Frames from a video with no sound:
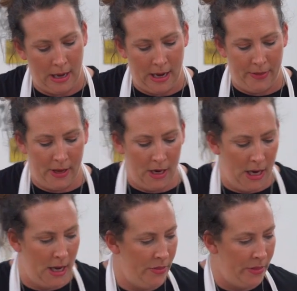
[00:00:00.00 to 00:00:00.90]
and
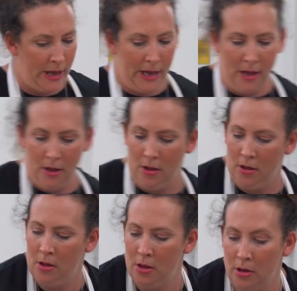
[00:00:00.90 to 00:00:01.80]
then in there
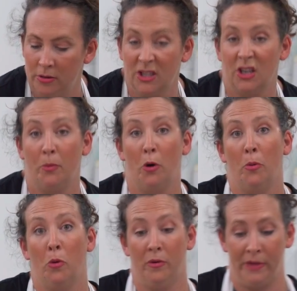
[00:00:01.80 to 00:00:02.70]
I'm just going to
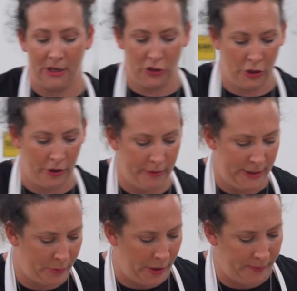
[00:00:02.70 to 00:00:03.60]
pop all of that sugar
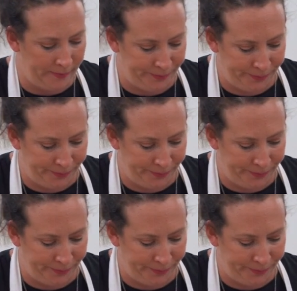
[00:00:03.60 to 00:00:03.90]
as well.